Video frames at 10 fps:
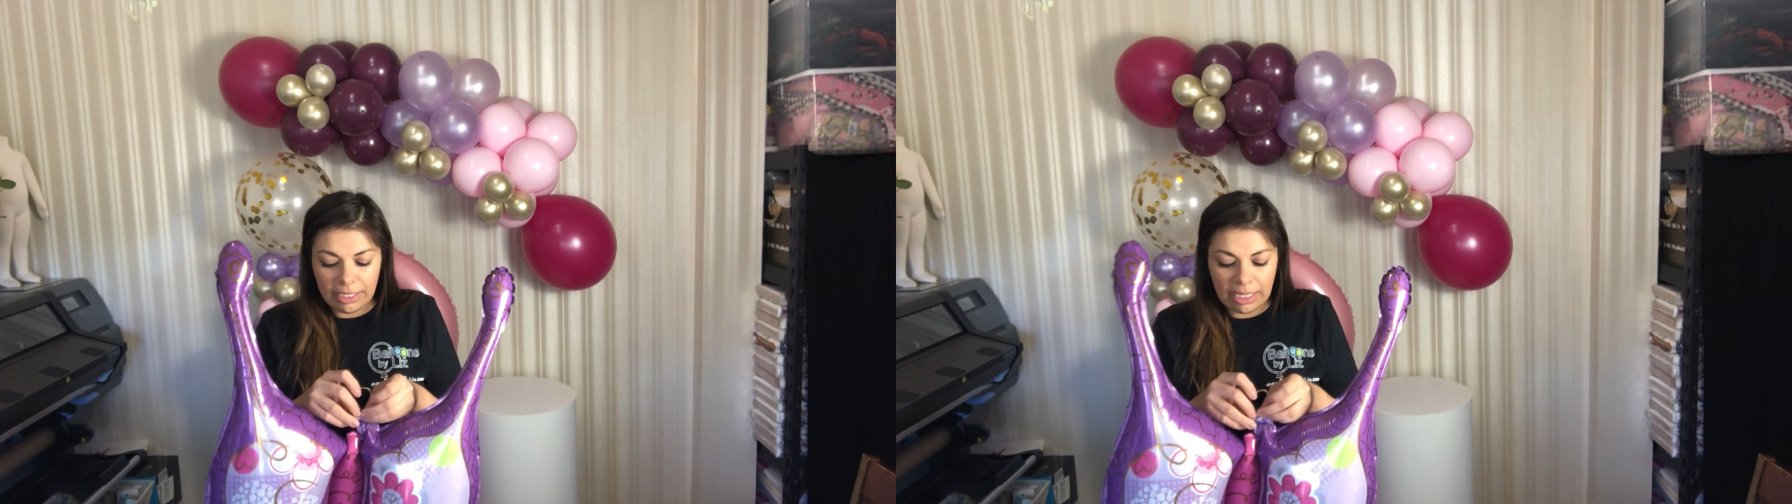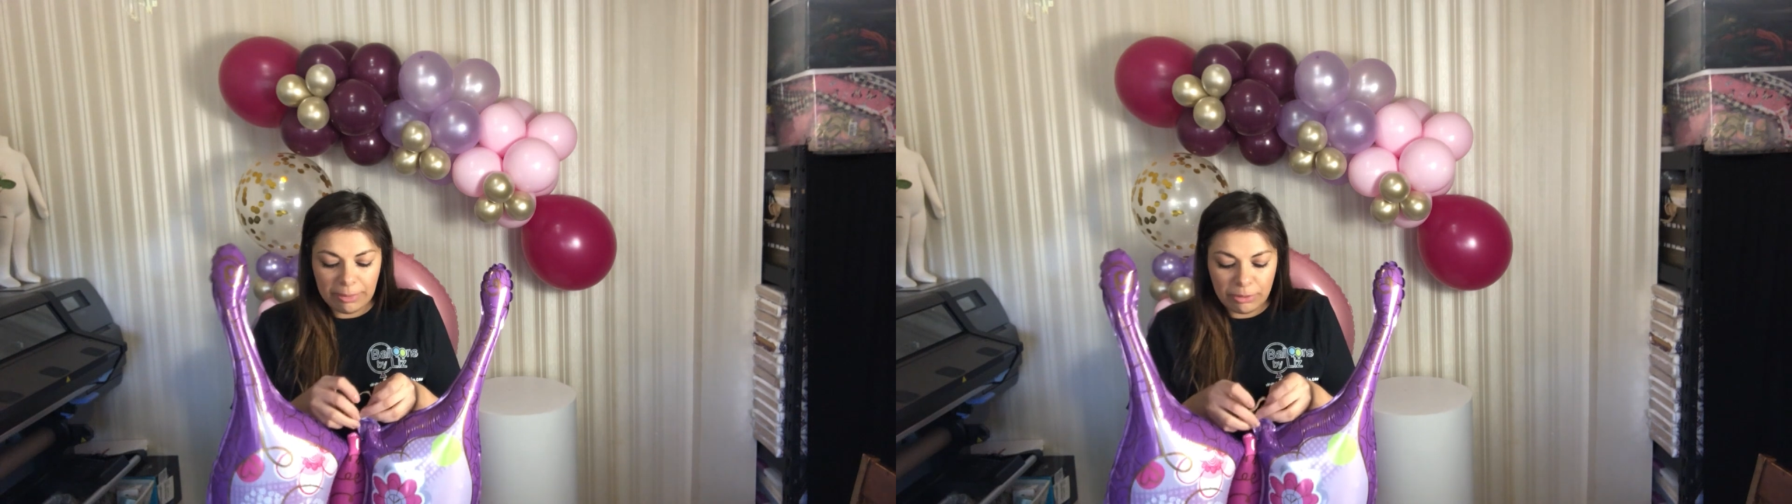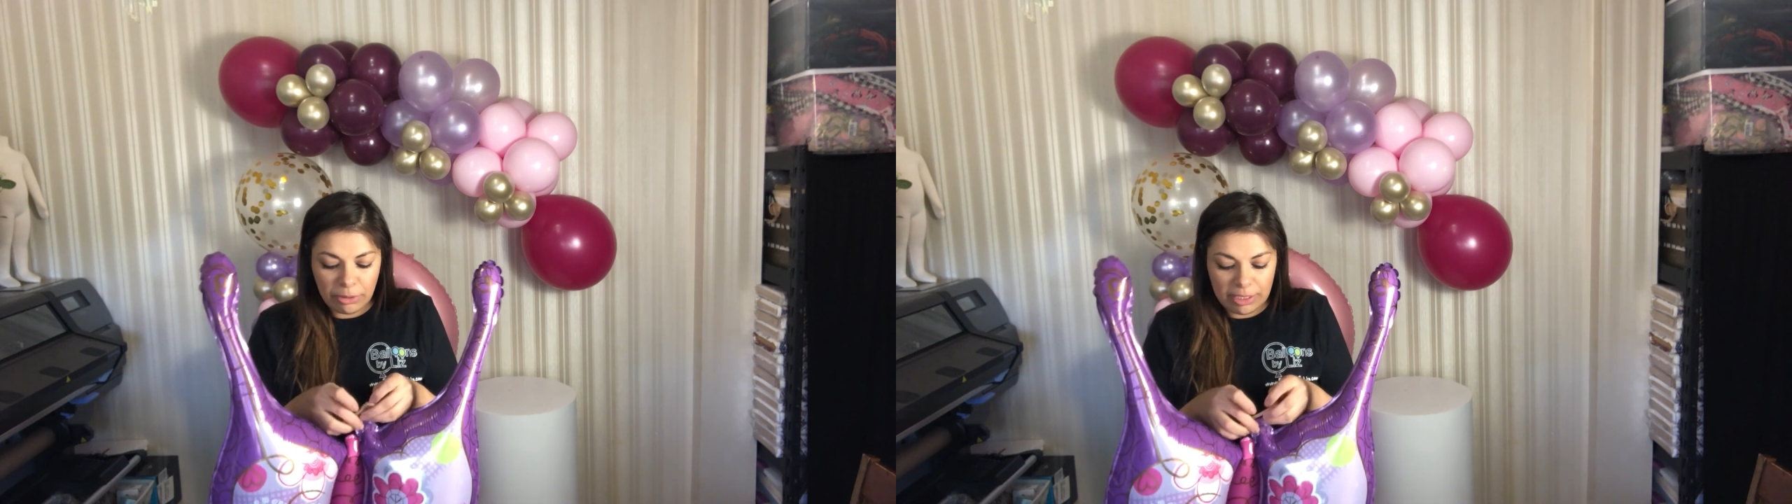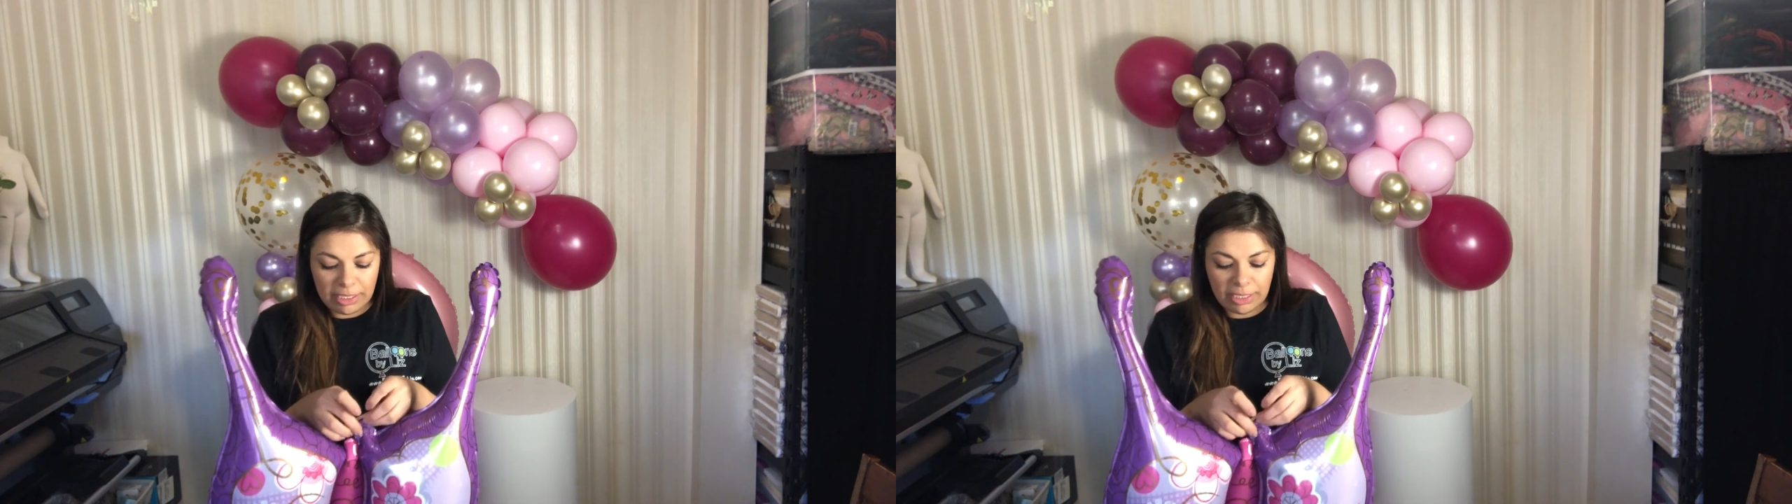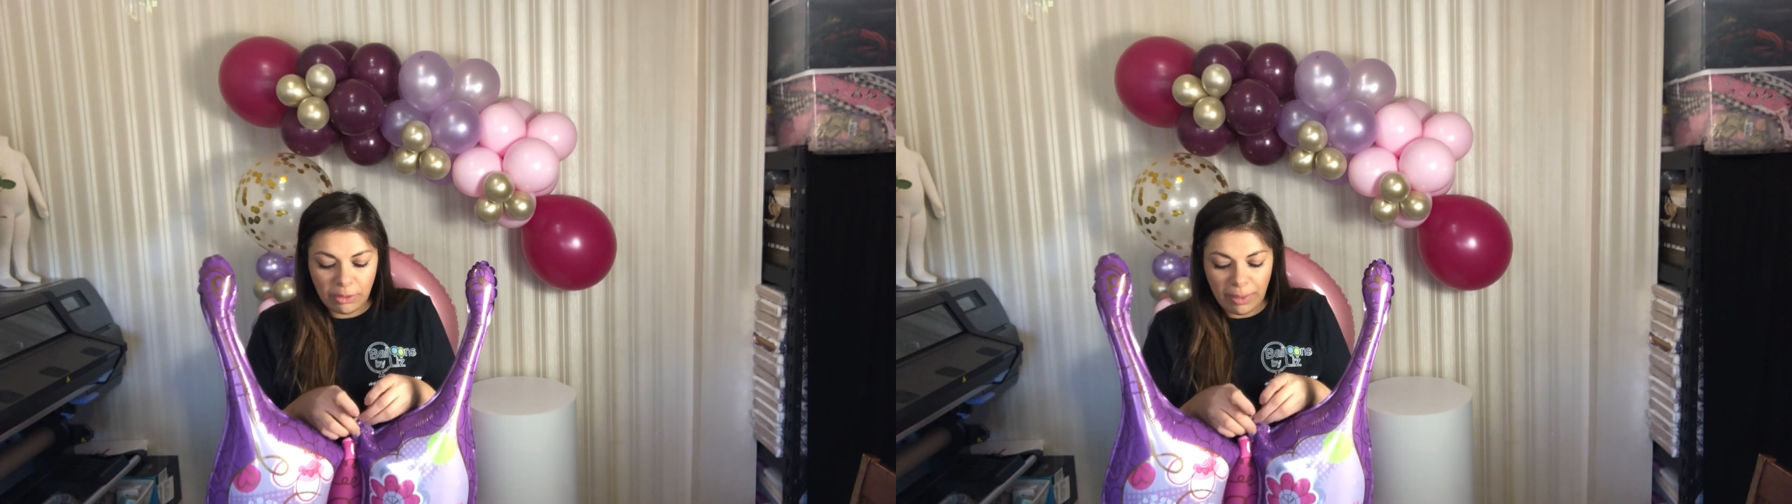keep
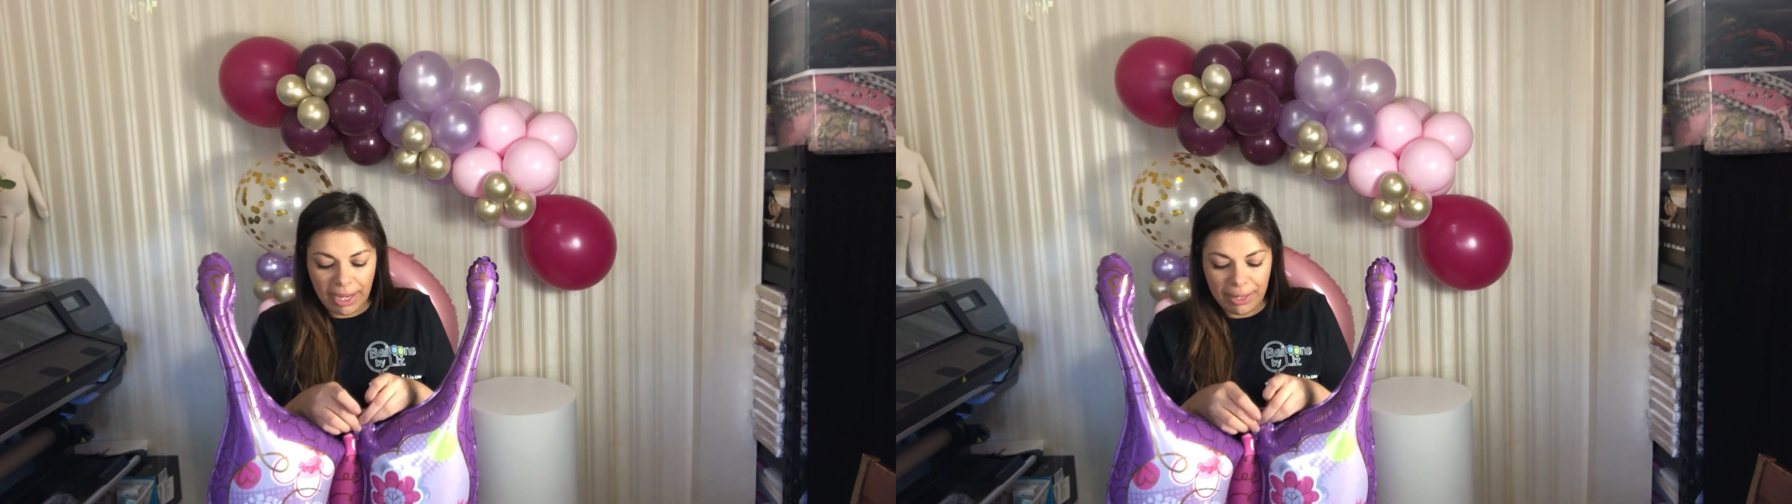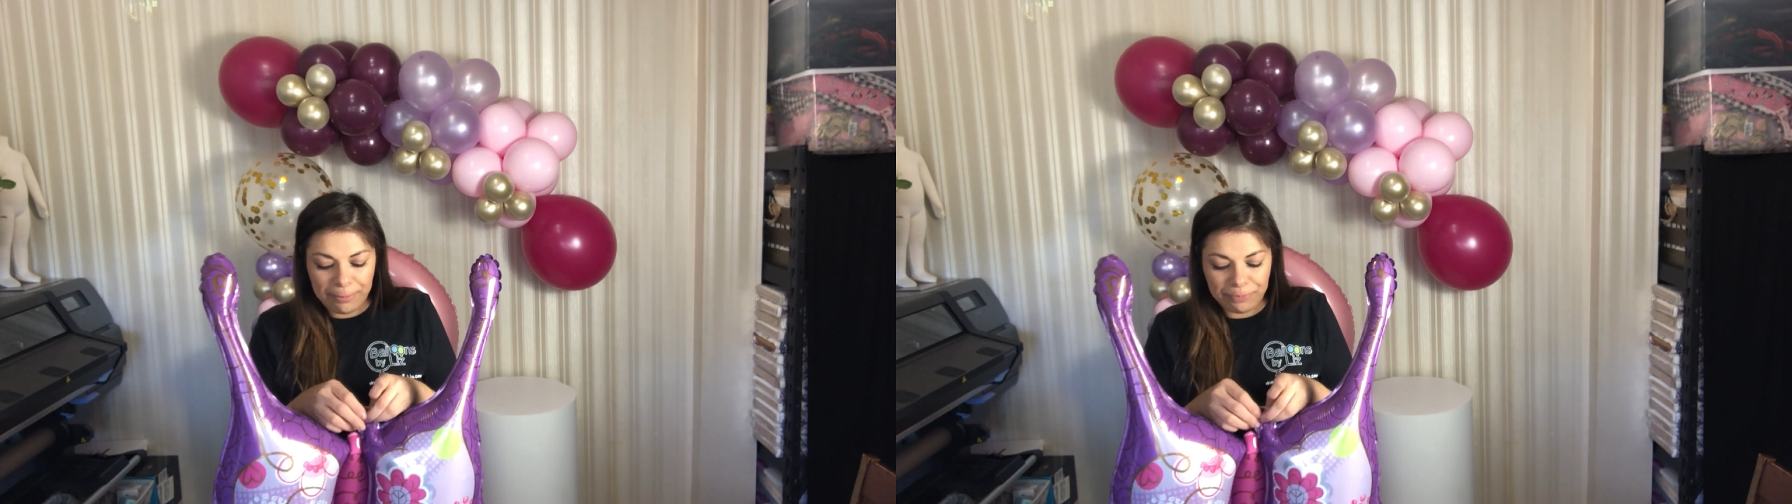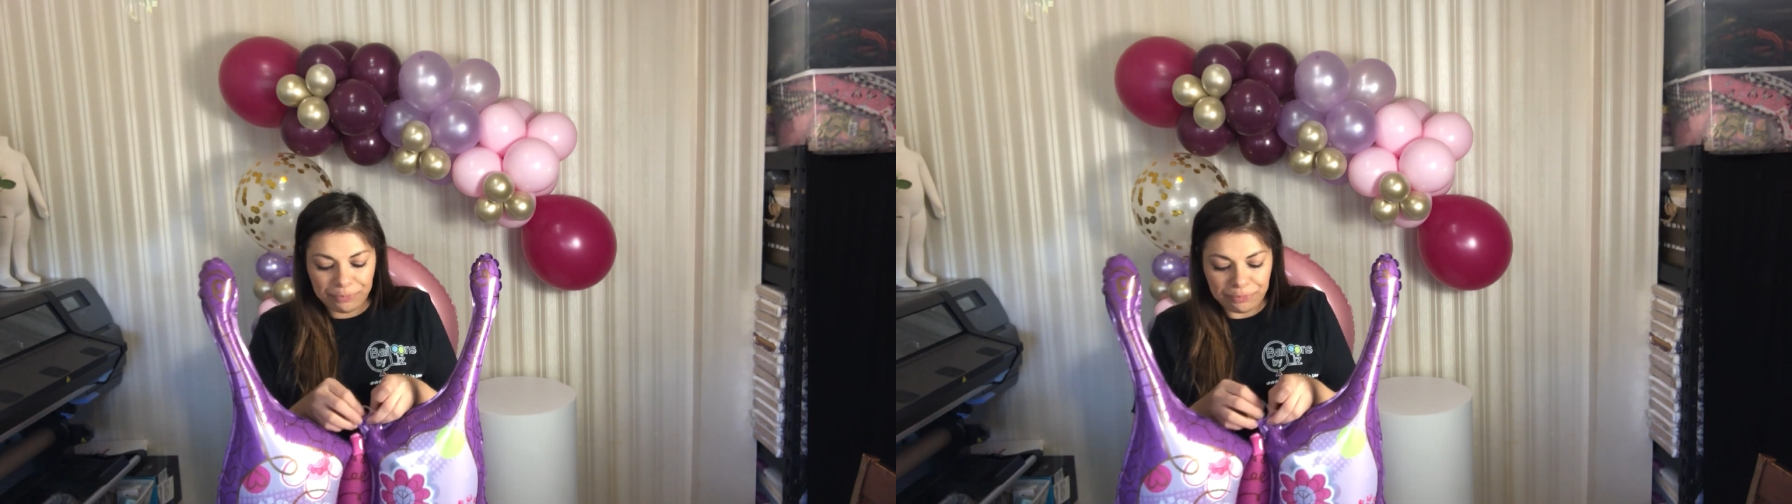twisting away,